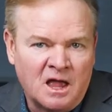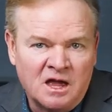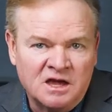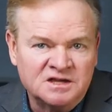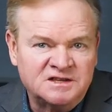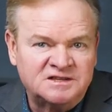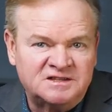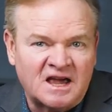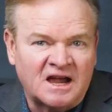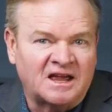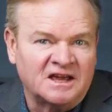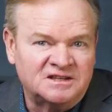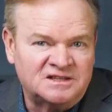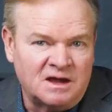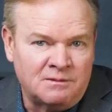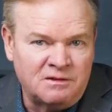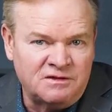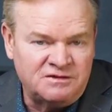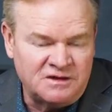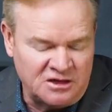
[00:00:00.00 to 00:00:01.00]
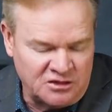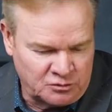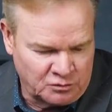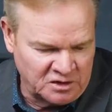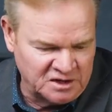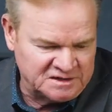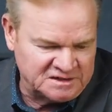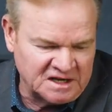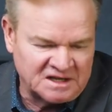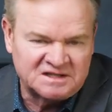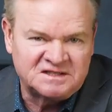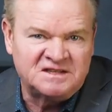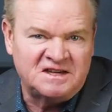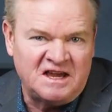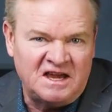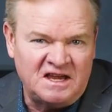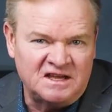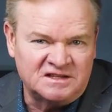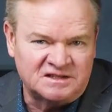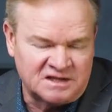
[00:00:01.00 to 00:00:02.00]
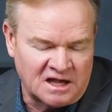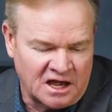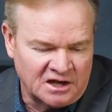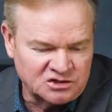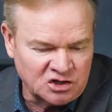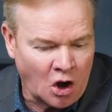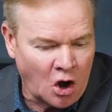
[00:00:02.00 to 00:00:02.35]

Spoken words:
2 Timothy 3:16 says,